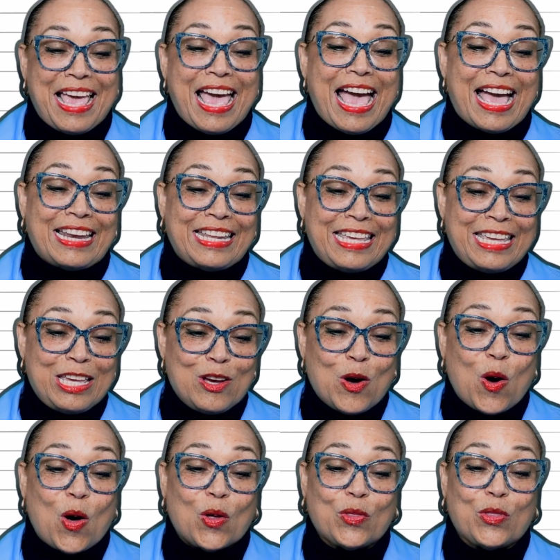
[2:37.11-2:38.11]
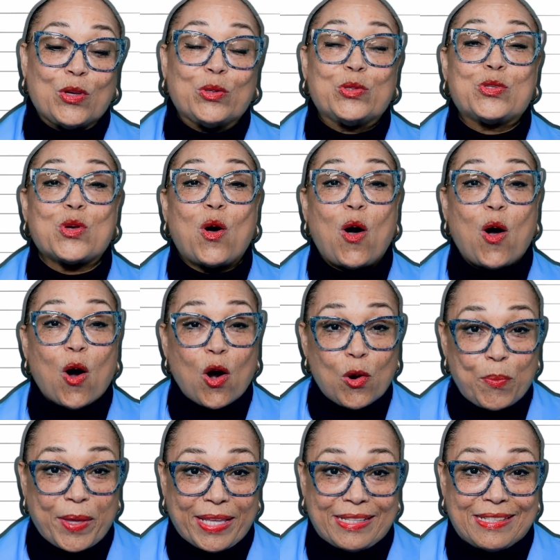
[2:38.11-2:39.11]
And he called those
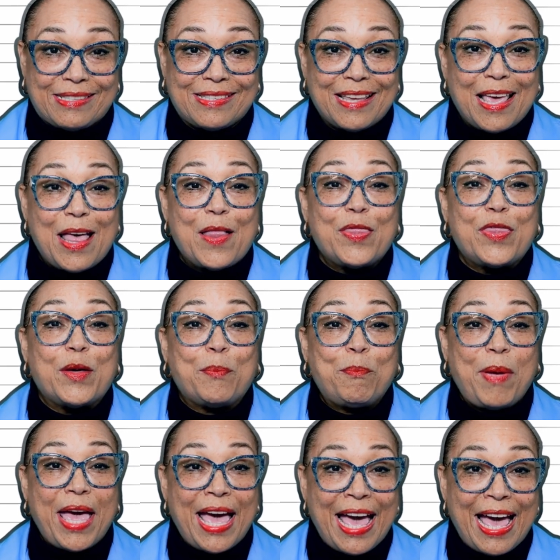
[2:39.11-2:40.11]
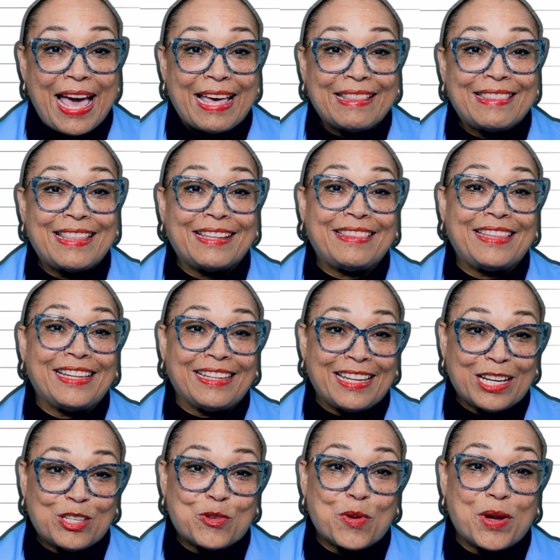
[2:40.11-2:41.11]
orbits, the path that the
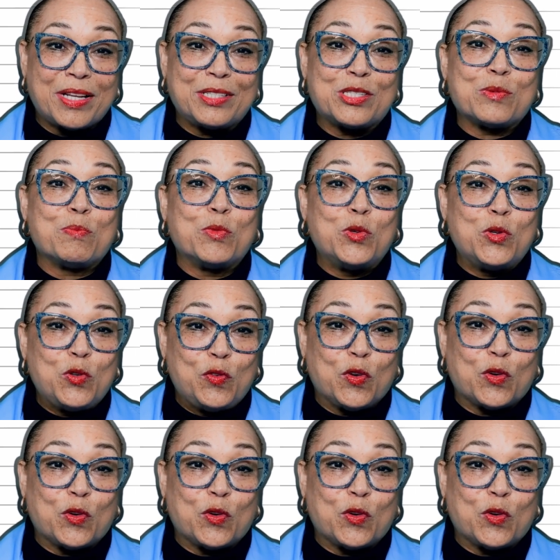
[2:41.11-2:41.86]
electrons move